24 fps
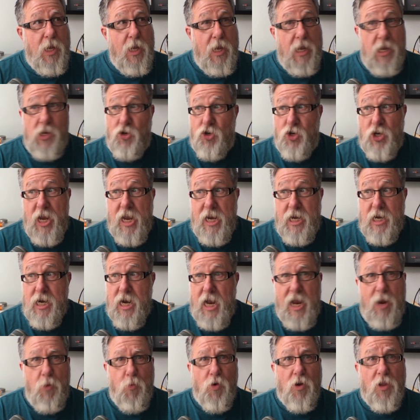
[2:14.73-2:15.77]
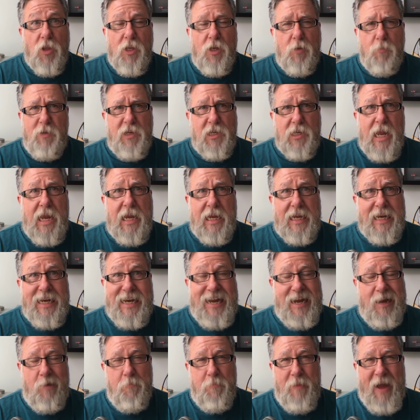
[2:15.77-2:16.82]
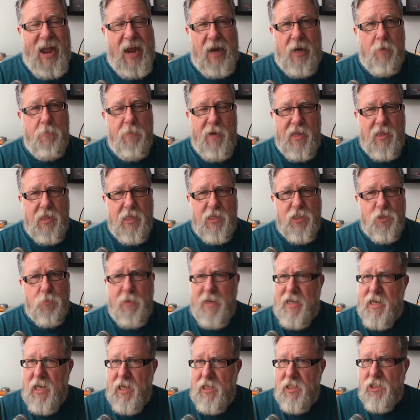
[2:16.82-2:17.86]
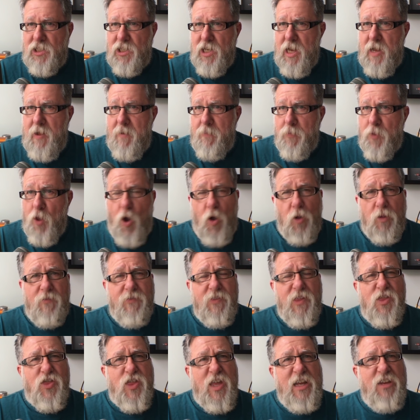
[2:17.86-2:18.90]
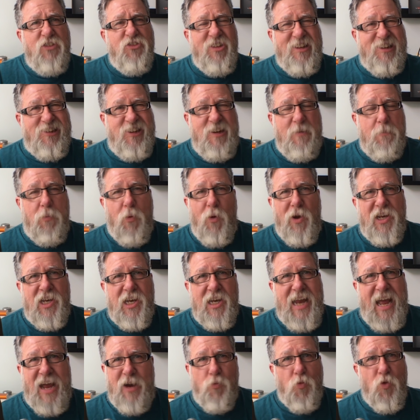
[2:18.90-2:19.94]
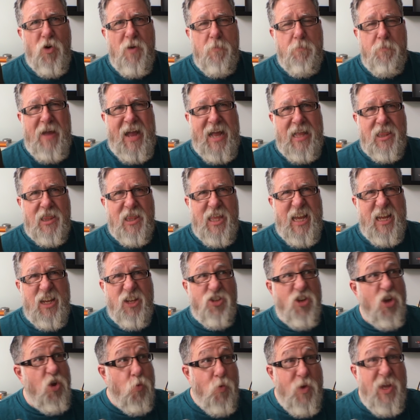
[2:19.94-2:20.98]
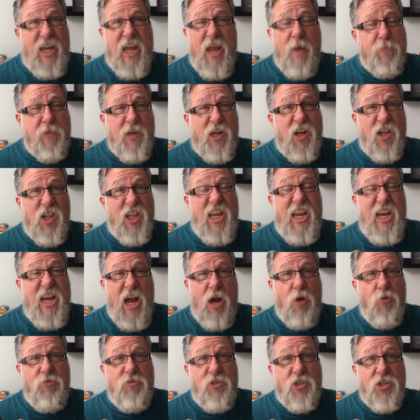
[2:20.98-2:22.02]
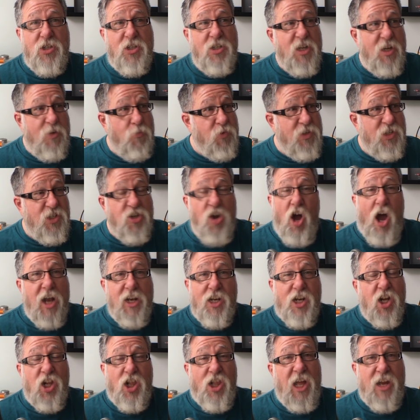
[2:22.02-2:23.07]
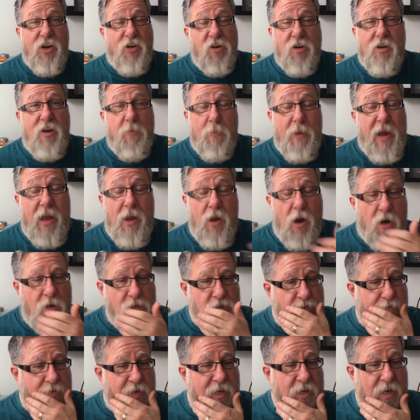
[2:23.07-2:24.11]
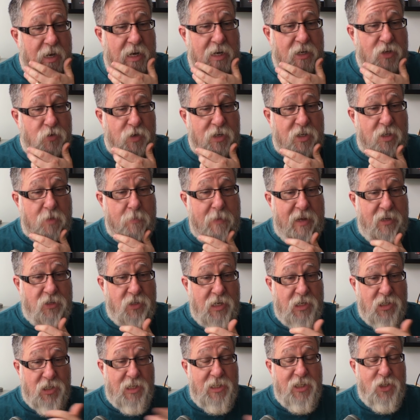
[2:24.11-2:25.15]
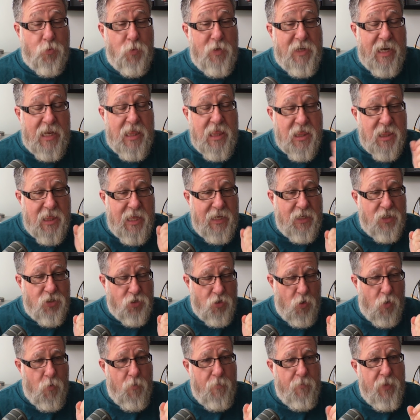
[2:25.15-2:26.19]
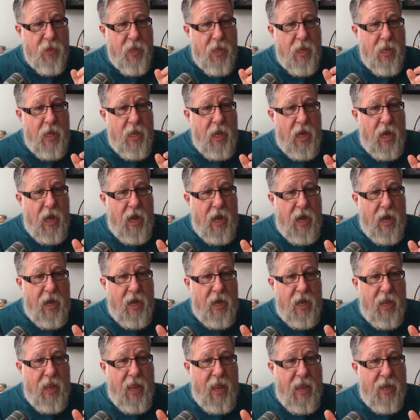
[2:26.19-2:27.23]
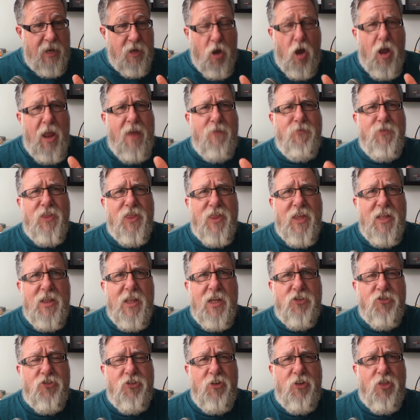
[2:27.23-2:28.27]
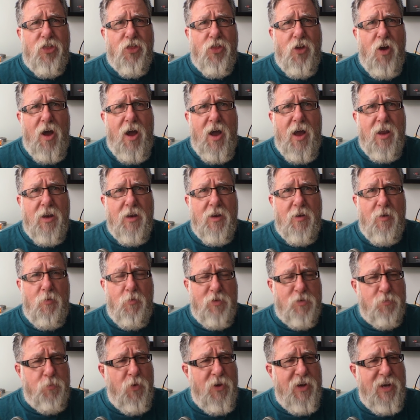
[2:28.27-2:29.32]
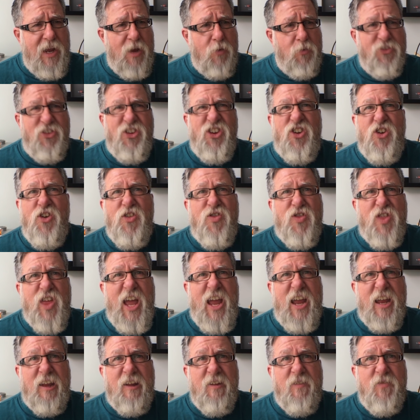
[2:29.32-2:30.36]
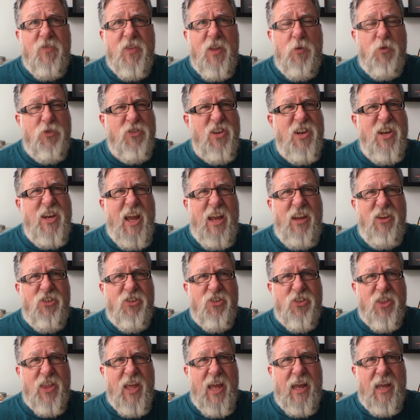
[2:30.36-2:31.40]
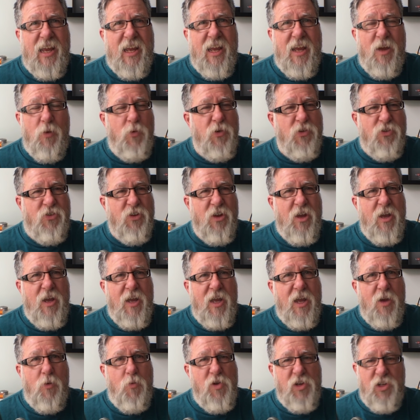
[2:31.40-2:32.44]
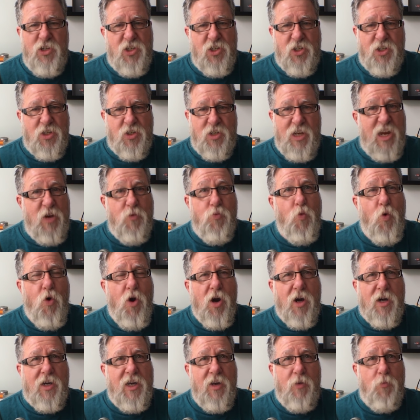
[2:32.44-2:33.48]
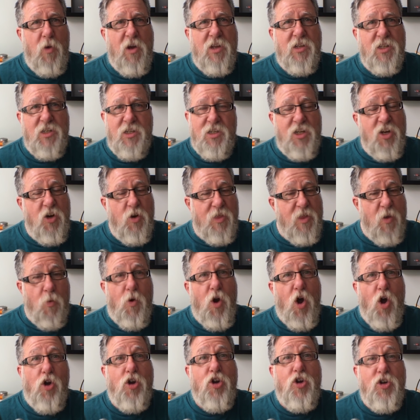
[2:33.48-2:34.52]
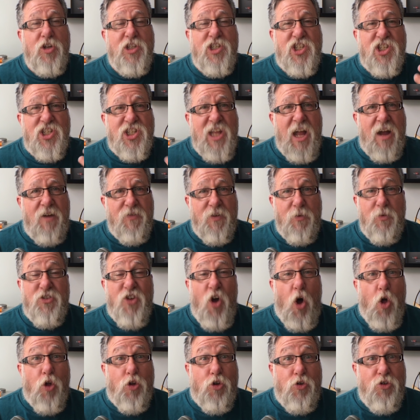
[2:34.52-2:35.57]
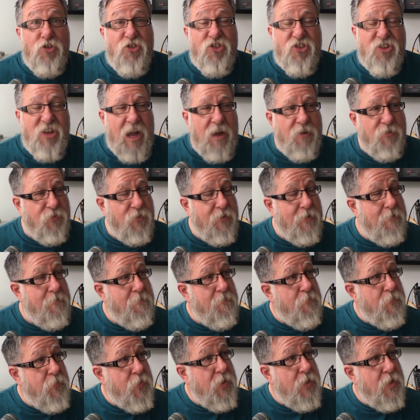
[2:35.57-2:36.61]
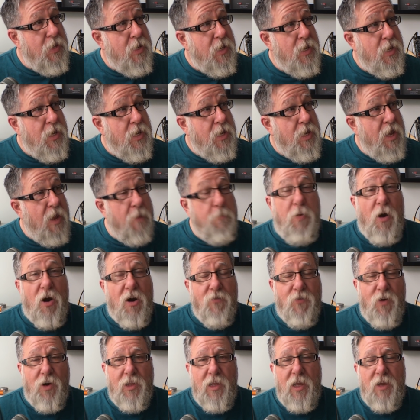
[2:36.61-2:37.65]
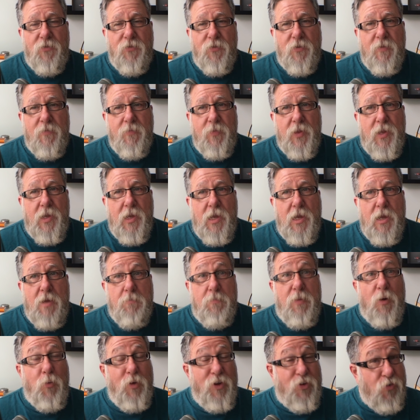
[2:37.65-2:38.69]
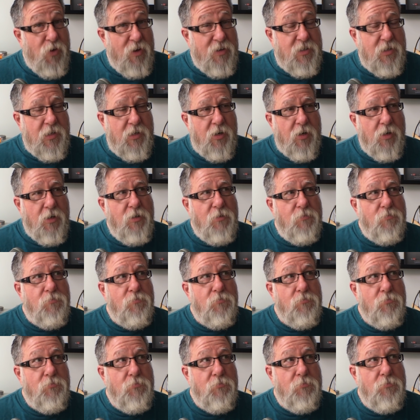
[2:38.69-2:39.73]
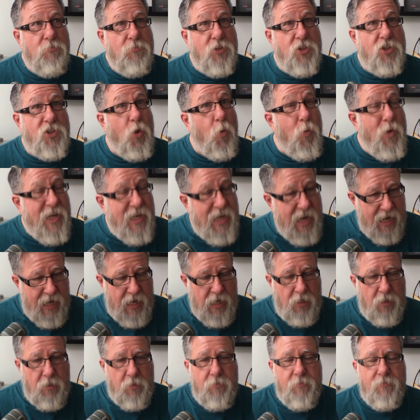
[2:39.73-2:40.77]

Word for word: And Shannon and I were a little bit taken aback by this because all of the things that she pointed at weren't bad things. We kept a clean house. It was not cluttered by our any stretch of the imagination. At least we didn't think so. Uh, and everything that she thought that was pointing at was a good thing. It was a nice thing. It was it was it worked. It wasn't you know they were all good stuff. It was all good stuff, and part of our life. But we trusted her, so we did it.